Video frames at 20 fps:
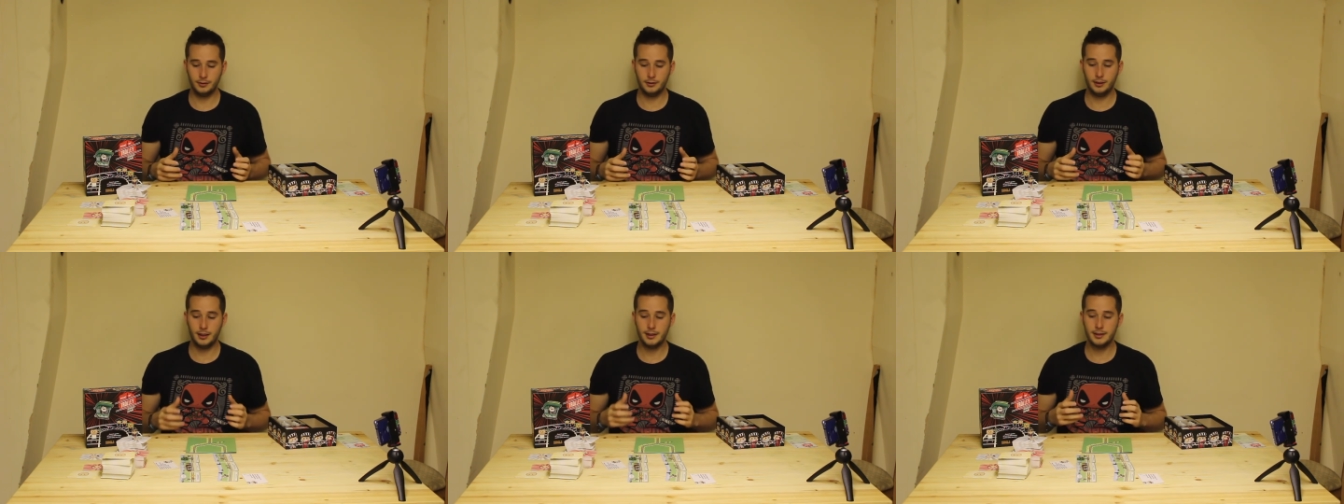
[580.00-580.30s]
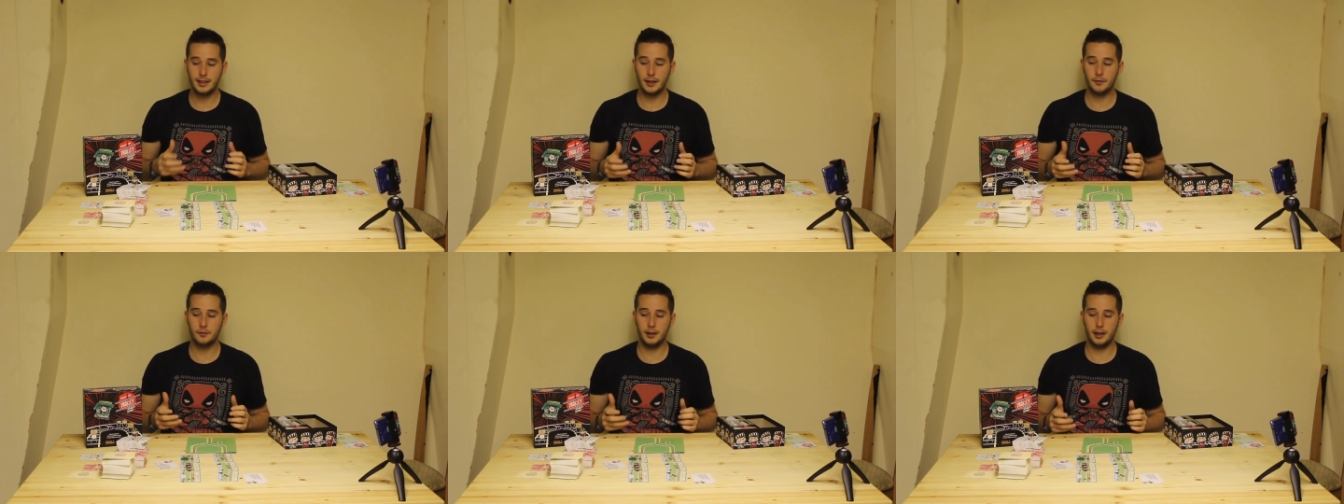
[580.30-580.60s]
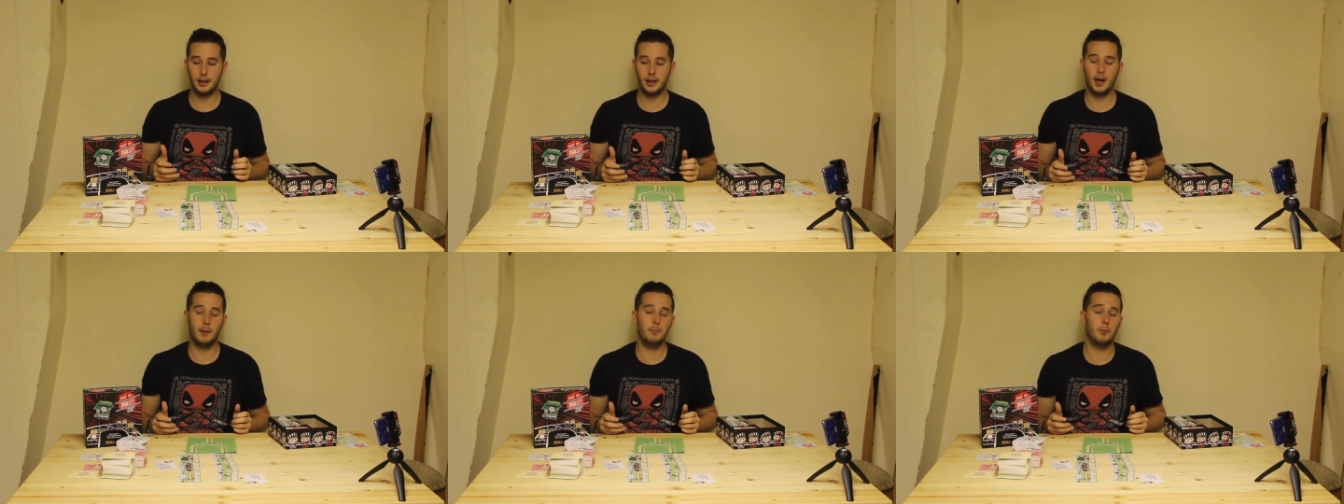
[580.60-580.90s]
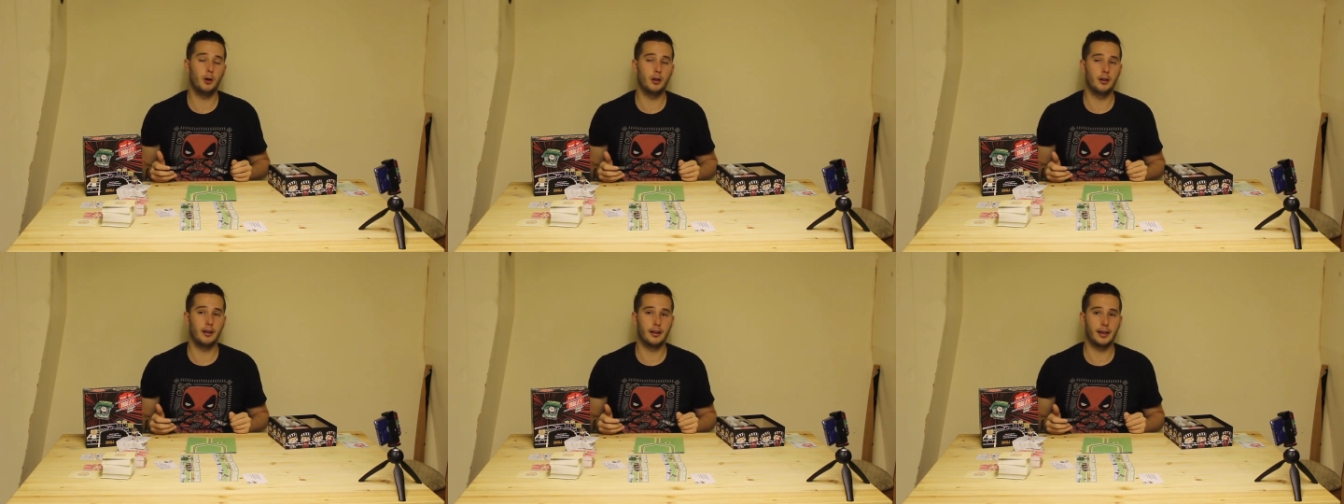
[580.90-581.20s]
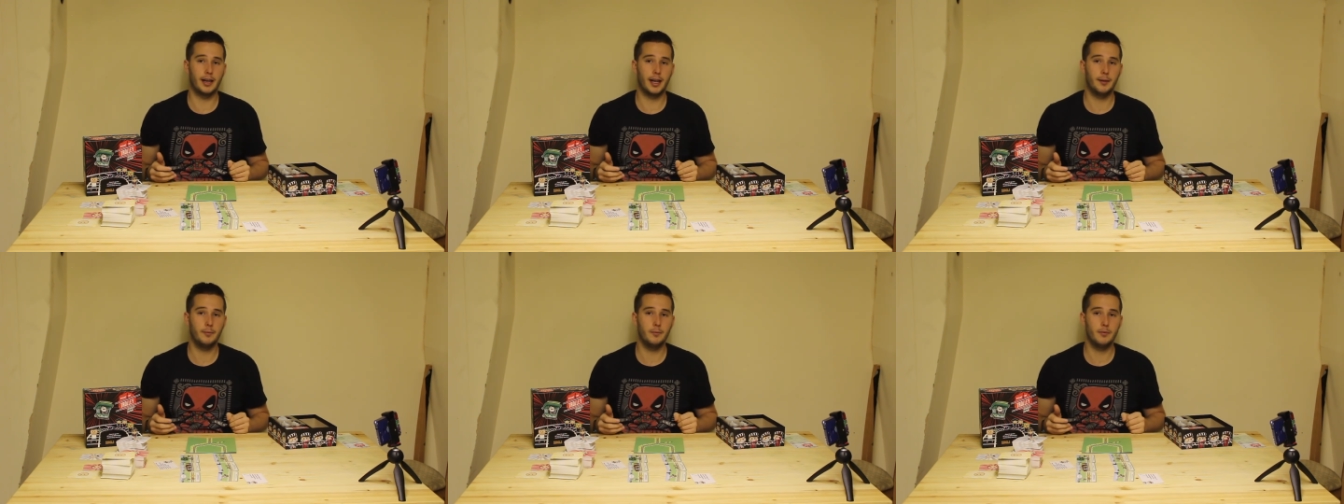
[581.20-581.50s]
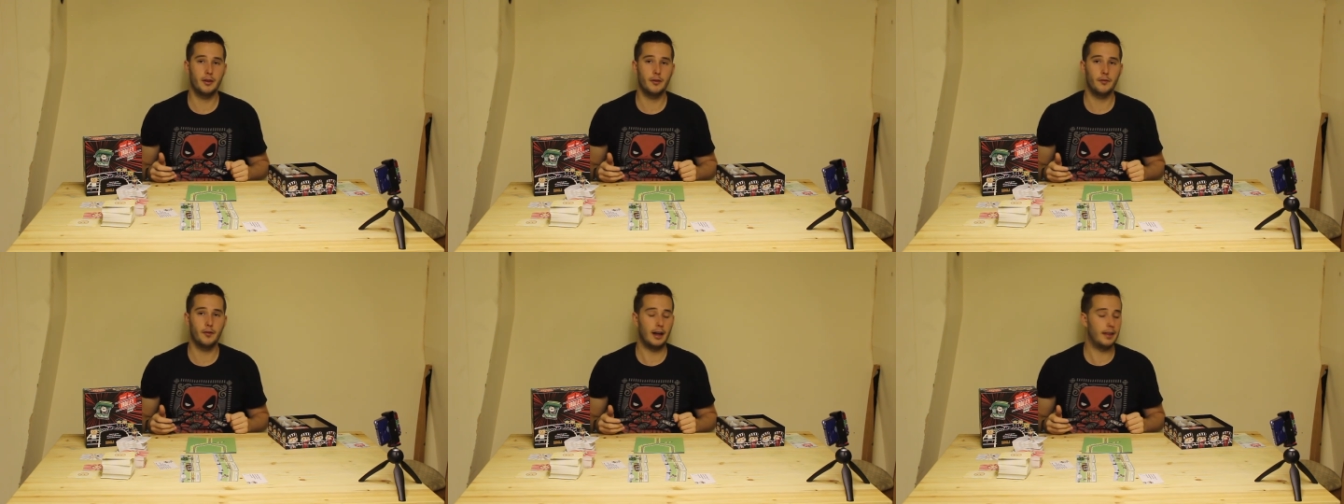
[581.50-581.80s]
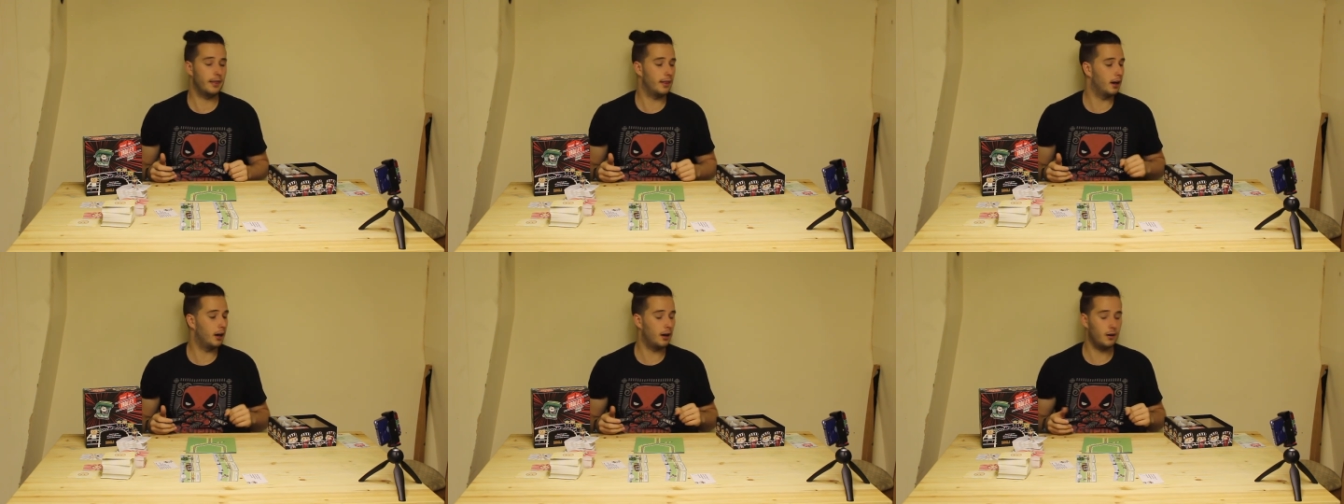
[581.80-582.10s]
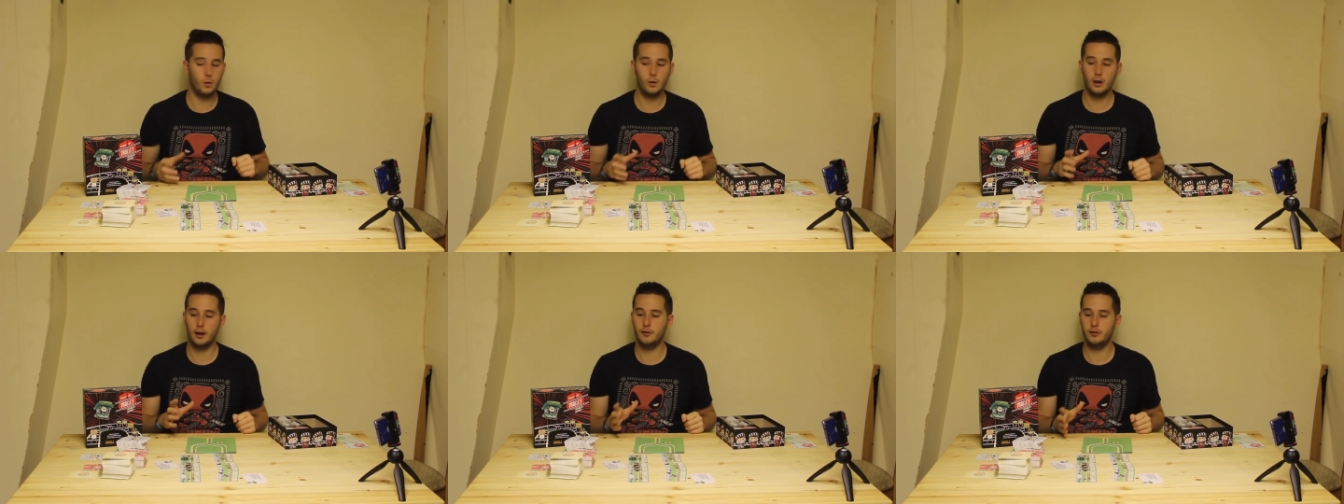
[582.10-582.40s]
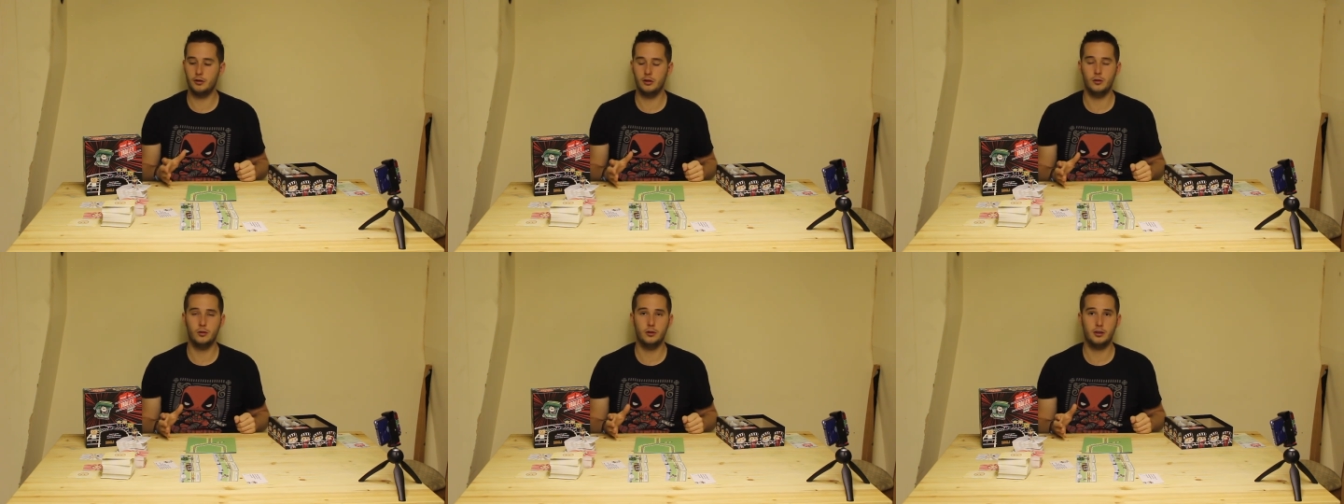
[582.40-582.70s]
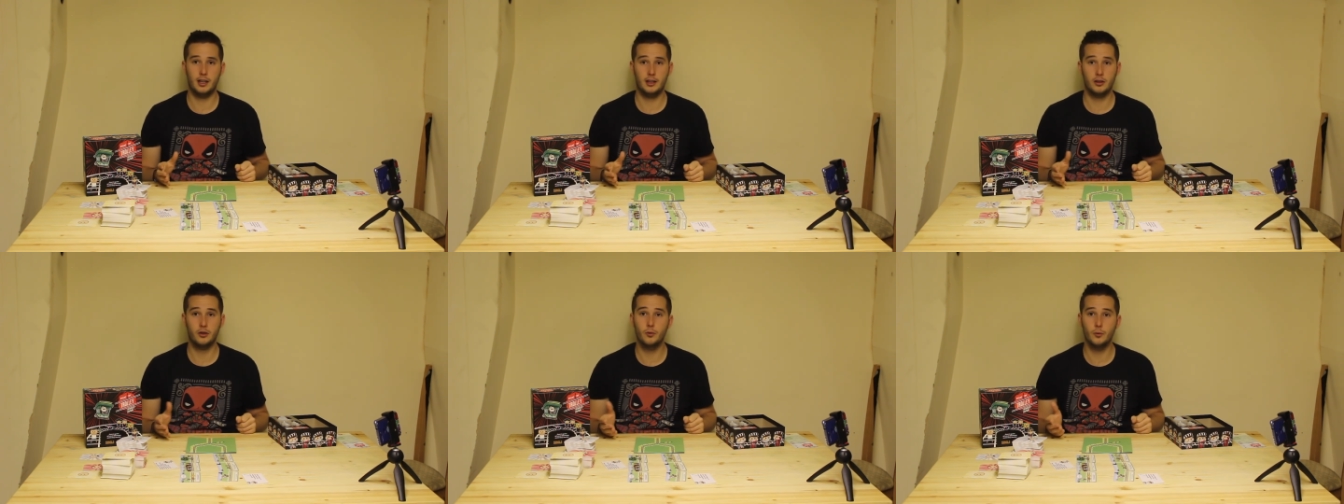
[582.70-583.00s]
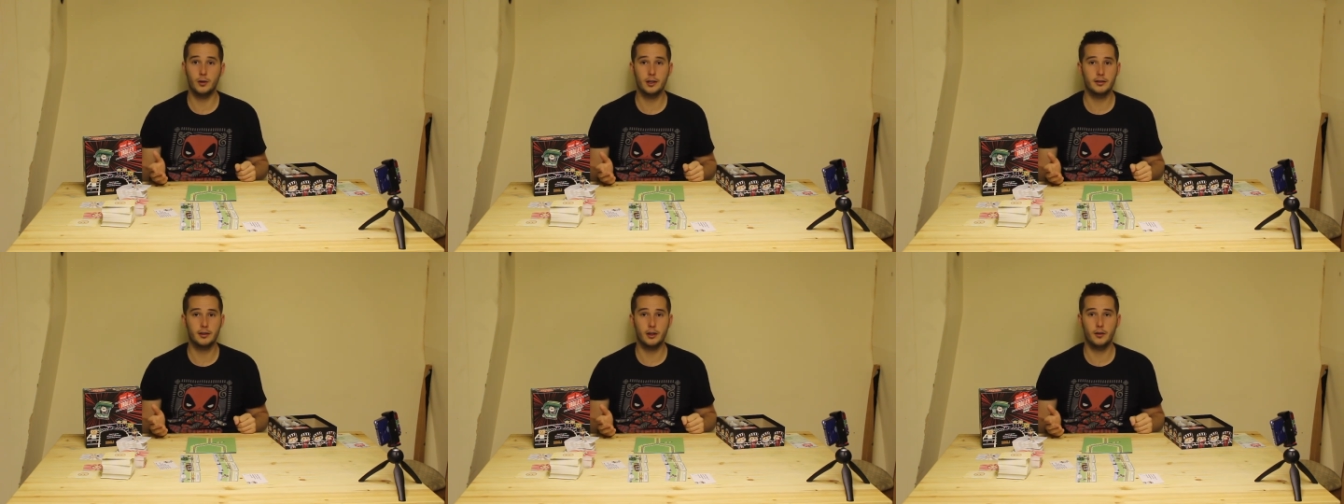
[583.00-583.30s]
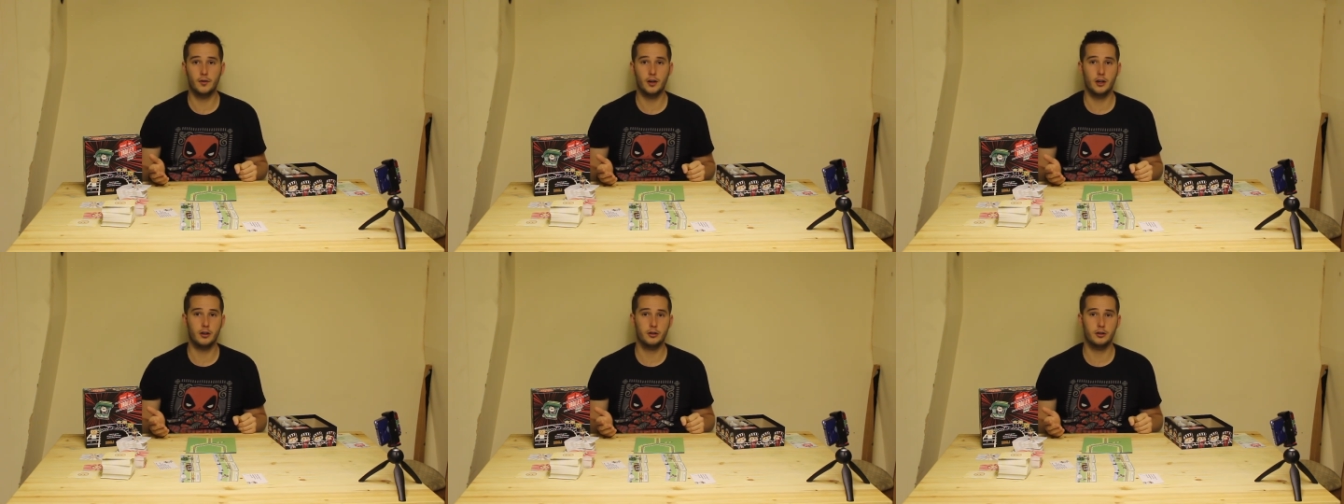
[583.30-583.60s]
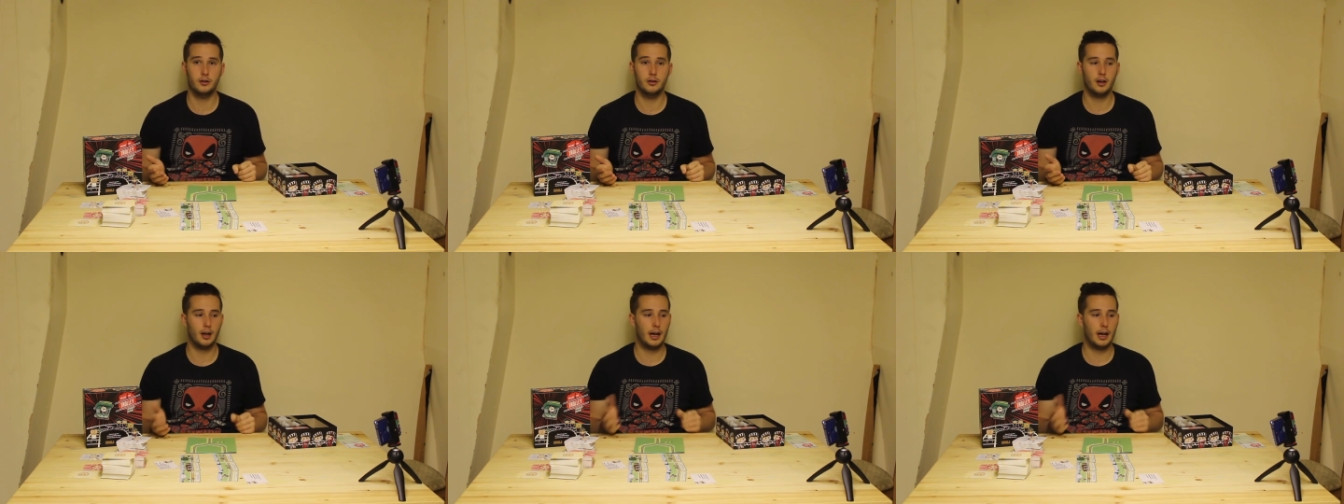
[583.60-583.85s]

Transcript: is definitely an up point of the game. The fact that all I've used is the retail version.